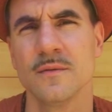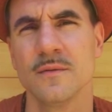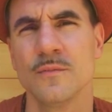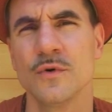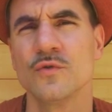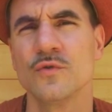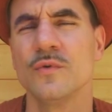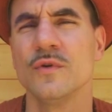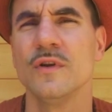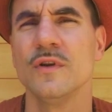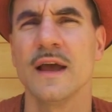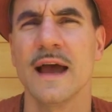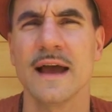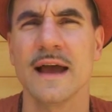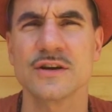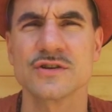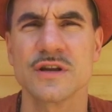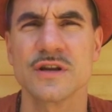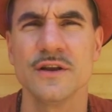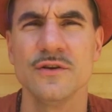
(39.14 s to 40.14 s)
but when you
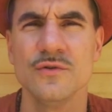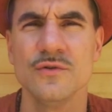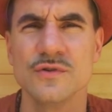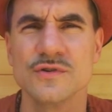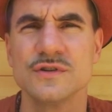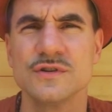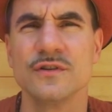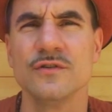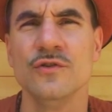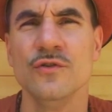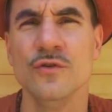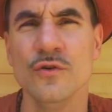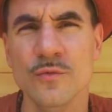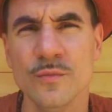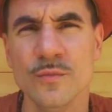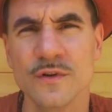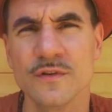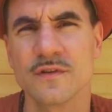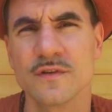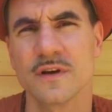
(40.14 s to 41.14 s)
actually use the
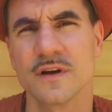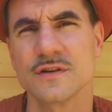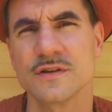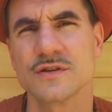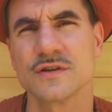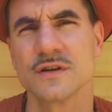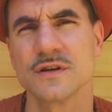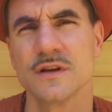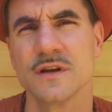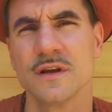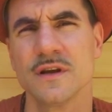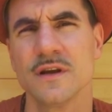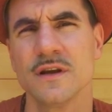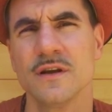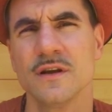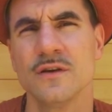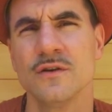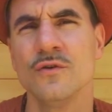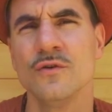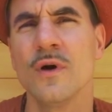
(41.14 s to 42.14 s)
human touch,
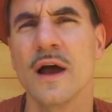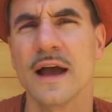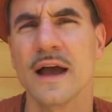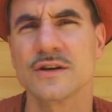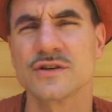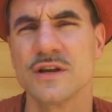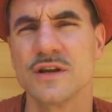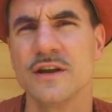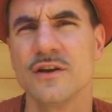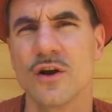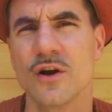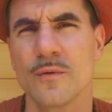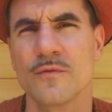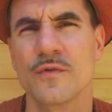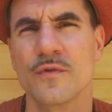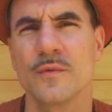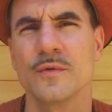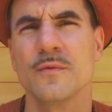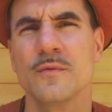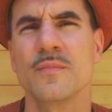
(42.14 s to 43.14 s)
you actually come
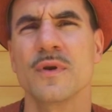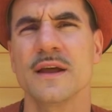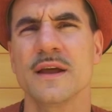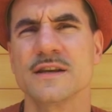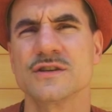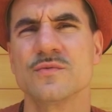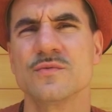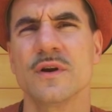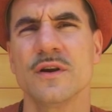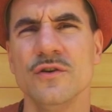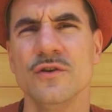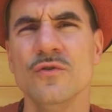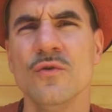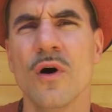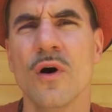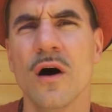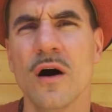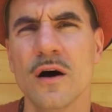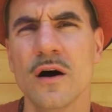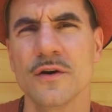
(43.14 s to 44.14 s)
from the place where you
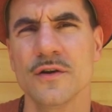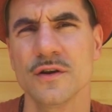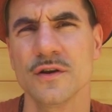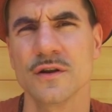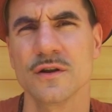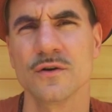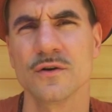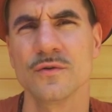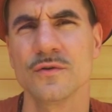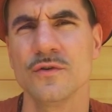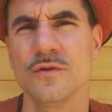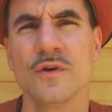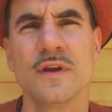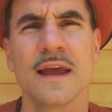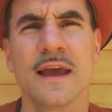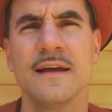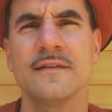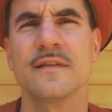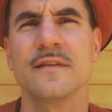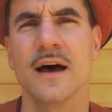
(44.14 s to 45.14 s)
are, you know. You
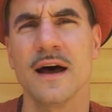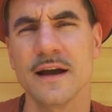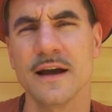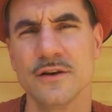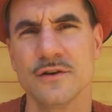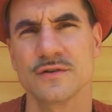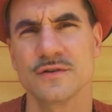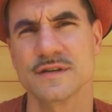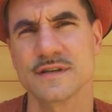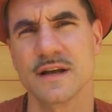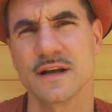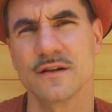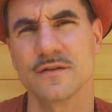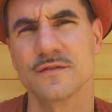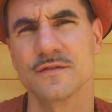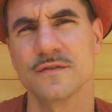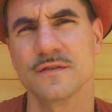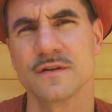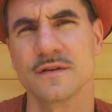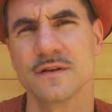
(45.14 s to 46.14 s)
can't hide yourself.